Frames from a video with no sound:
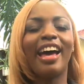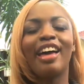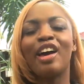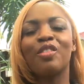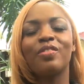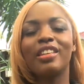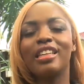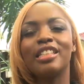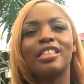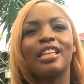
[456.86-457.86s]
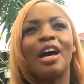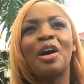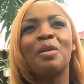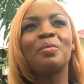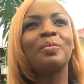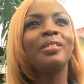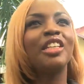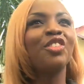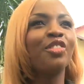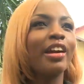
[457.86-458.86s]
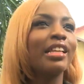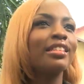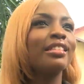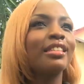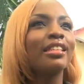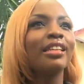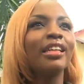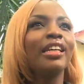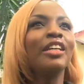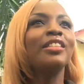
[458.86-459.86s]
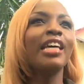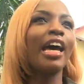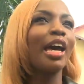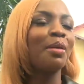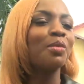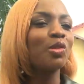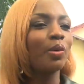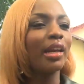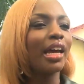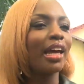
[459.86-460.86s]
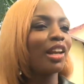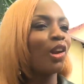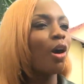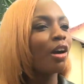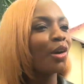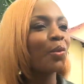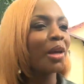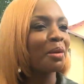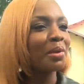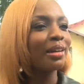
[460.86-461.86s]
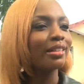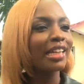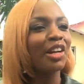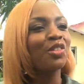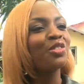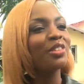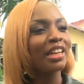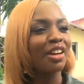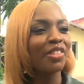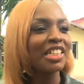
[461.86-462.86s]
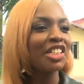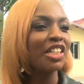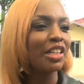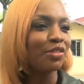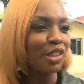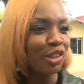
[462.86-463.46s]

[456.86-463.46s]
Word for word: i have these um, different times when i lock away because i don't feel i've achieved